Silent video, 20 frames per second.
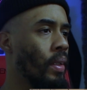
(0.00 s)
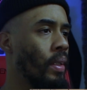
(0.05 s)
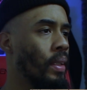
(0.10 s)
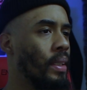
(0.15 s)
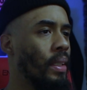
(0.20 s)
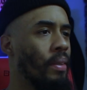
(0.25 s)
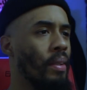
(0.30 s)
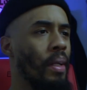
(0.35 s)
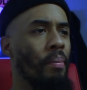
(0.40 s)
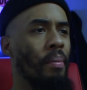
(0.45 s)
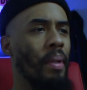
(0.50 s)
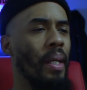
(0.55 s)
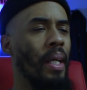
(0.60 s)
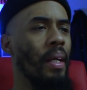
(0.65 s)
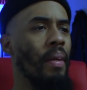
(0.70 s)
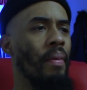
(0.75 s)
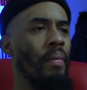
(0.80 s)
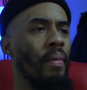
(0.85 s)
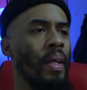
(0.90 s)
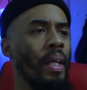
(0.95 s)
See what I
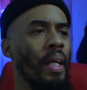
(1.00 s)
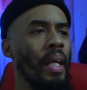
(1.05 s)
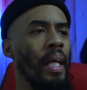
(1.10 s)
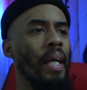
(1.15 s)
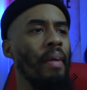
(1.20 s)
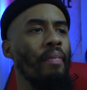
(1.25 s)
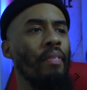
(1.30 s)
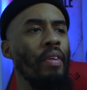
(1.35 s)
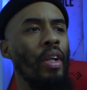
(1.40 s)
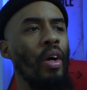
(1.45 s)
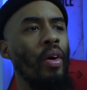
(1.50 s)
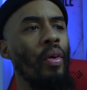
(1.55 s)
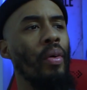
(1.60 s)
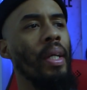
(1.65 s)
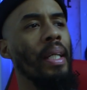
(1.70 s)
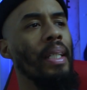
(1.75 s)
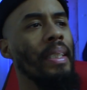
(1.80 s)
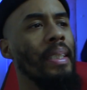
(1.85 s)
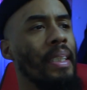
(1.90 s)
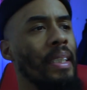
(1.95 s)
mean? Even though
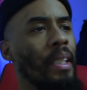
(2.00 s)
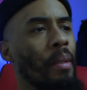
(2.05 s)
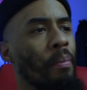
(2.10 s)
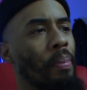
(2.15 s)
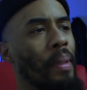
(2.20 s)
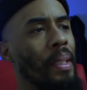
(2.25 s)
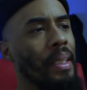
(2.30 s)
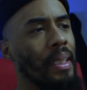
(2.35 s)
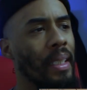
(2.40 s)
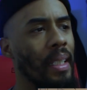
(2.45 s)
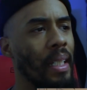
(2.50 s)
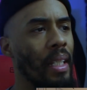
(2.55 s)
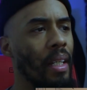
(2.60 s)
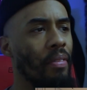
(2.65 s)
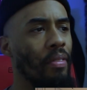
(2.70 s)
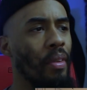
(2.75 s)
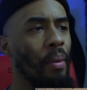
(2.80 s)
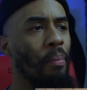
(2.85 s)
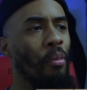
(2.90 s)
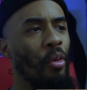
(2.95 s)
it's simplicity
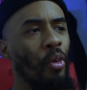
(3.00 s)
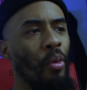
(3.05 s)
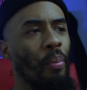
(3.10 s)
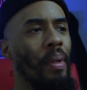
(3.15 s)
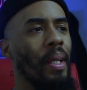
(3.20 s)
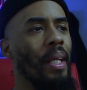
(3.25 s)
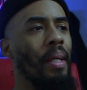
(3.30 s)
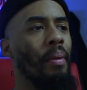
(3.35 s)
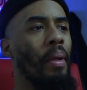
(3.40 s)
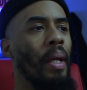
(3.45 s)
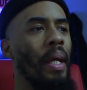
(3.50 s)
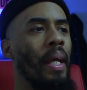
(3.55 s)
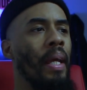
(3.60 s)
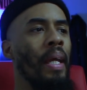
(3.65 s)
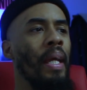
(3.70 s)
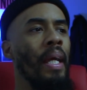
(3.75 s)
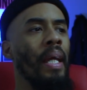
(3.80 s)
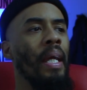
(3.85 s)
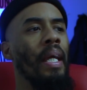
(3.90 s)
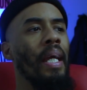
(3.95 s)
of the movement,
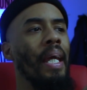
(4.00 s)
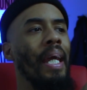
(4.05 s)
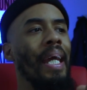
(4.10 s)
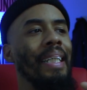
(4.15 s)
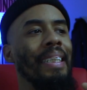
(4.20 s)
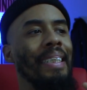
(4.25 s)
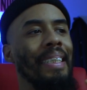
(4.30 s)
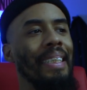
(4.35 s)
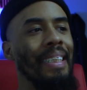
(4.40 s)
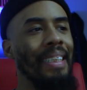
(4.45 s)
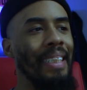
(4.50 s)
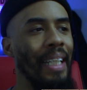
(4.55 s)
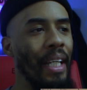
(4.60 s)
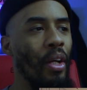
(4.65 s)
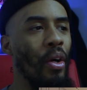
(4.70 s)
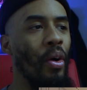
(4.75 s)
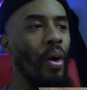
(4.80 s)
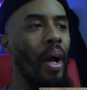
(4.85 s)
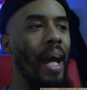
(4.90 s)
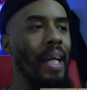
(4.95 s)
it
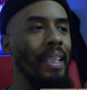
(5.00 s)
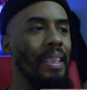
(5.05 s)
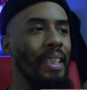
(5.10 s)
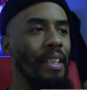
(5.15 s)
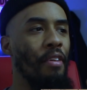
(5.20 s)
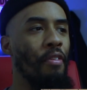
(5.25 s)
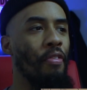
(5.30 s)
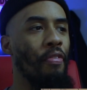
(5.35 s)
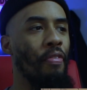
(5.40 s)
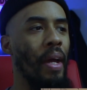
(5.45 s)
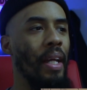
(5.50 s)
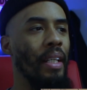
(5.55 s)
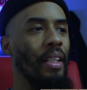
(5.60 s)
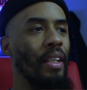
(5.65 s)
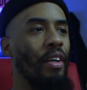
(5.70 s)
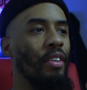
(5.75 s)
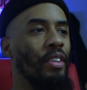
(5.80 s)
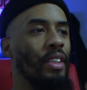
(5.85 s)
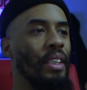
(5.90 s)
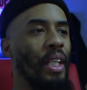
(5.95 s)
still has an
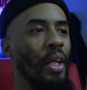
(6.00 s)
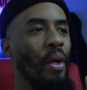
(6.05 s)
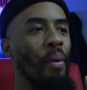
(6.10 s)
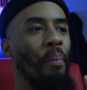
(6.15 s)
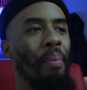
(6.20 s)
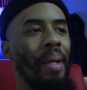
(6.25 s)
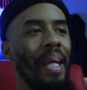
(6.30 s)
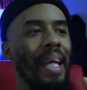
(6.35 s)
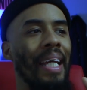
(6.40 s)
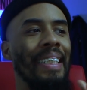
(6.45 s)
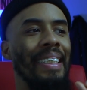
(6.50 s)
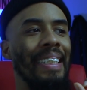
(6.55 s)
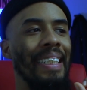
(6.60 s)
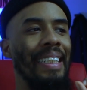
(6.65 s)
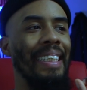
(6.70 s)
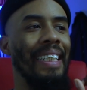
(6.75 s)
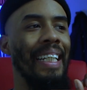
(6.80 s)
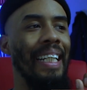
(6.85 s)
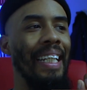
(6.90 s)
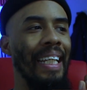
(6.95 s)
effect of still being
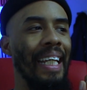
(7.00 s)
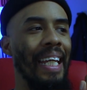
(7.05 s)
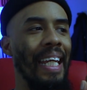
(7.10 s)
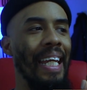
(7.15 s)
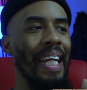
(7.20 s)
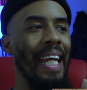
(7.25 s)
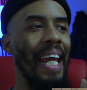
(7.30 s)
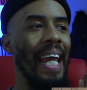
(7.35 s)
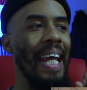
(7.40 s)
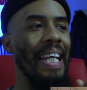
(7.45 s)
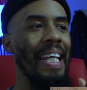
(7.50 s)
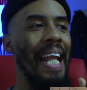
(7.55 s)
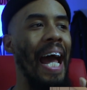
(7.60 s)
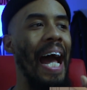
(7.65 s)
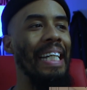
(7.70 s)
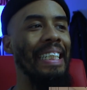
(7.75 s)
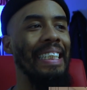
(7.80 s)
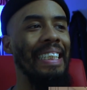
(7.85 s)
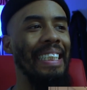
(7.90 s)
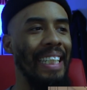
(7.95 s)
just clean and
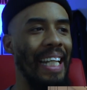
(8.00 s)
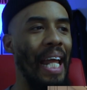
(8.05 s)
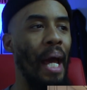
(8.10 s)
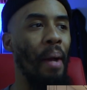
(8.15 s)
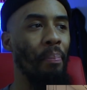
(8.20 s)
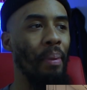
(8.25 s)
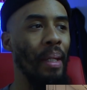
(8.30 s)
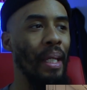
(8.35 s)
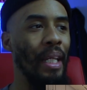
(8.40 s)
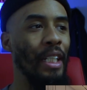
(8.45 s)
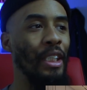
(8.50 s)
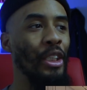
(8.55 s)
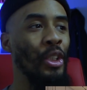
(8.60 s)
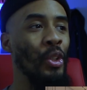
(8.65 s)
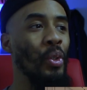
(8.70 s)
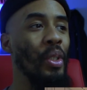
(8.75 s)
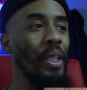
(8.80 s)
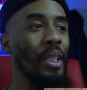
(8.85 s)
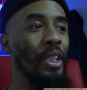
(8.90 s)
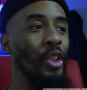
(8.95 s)
not sloppy, because
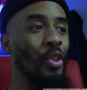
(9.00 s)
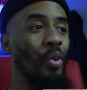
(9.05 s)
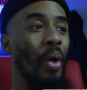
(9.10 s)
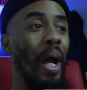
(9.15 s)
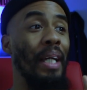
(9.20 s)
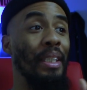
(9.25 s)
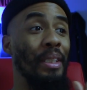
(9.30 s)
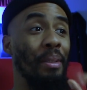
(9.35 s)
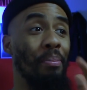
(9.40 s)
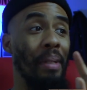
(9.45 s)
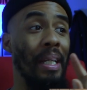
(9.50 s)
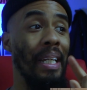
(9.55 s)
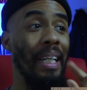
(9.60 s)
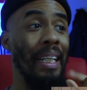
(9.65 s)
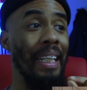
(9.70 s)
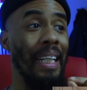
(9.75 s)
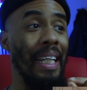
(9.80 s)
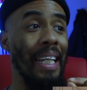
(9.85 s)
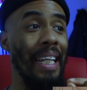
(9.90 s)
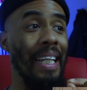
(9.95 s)
you can try to be
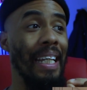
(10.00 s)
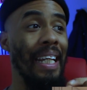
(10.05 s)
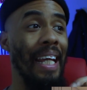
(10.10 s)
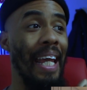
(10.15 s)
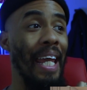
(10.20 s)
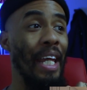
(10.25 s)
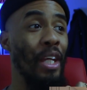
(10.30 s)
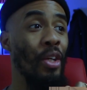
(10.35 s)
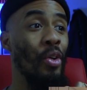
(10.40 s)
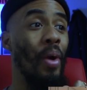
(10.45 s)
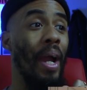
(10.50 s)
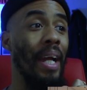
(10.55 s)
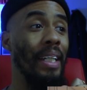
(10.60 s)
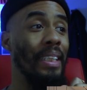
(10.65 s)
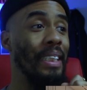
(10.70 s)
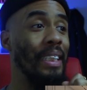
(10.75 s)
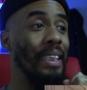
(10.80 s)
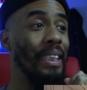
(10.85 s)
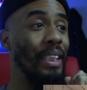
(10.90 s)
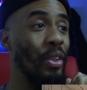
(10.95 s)
clean and you're
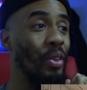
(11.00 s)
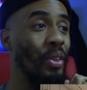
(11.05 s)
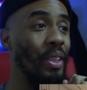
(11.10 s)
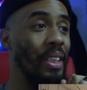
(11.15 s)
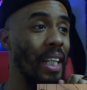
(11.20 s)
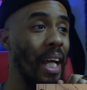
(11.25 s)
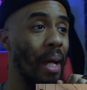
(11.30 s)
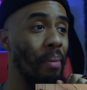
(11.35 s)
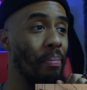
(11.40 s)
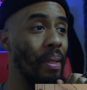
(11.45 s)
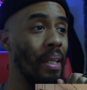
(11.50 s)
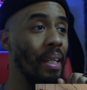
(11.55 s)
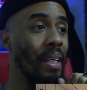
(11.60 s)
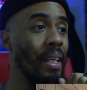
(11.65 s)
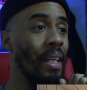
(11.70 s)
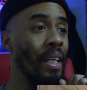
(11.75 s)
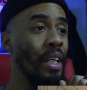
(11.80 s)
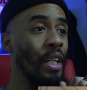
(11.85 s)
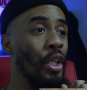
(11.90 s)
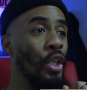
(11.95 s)
actually still sloppy,
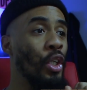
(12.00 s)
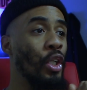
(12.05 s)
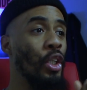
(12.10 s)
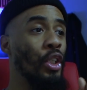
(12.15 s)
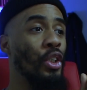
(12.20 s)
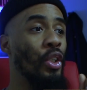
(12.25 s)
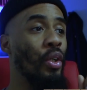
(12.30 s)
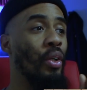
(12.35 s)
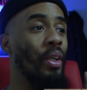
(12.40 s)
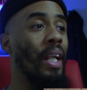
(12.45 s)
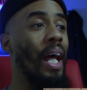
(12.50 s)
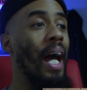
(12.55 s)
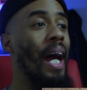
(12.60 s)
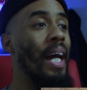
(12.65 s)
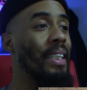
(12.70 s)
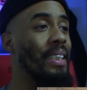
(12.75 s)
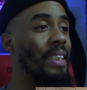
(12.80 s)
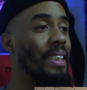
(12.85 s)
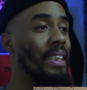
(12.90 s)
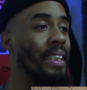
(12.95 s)
because your
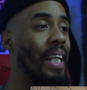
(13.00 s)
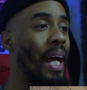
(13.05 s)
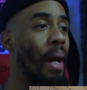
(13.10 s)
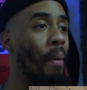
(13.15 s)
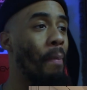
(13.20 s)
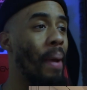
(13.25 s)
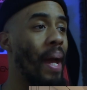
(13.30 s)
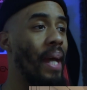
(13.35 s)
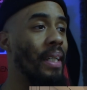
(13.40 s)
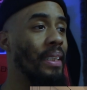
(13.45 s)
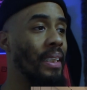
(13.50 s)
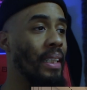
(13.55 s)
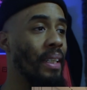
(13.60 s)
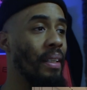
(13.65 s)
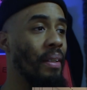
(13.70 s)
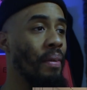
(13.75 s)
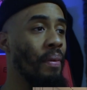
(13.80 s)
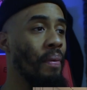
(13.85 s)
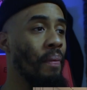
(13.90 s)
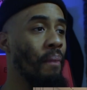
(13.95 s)
lines is not
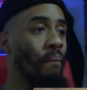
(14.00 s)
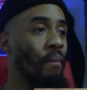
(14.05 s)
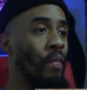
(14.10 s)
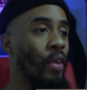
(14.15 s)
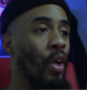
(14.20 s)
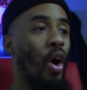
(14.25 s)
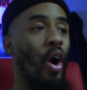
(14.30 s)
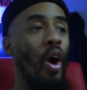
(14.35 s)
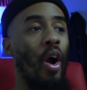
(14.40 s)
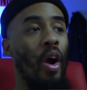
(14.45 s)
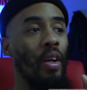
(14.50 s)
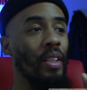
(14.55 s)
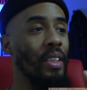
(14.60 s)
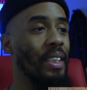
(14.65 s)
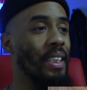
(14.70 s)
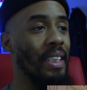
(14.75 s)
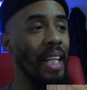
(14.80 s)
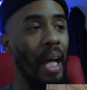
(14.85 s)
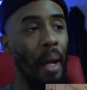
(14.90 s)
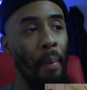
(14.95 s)
matching, your arms
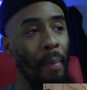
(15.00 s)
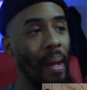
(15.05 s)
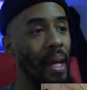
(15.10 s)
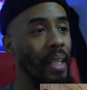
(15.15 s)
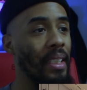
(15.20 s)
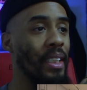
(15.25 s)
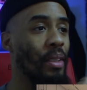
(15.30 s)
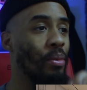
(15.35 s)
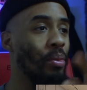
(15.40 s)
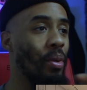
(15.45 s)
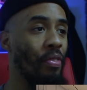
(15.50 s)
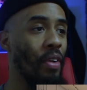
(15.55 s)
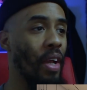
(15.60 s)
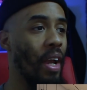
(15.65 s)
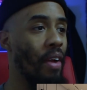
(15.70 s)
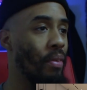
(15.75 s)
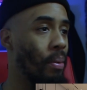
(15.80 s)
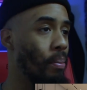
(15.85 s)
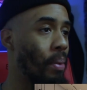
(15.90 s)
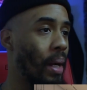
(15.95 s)
is not matching with
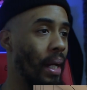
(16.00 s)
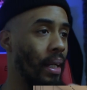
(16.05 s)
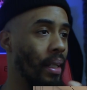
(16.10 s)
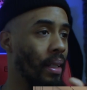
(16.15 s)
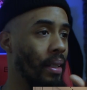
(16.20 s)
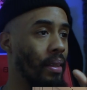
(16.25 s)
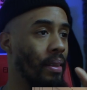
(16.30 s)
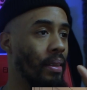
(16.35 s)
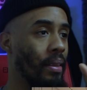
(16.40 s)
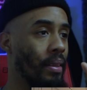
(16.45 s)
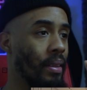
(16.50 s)
everybody.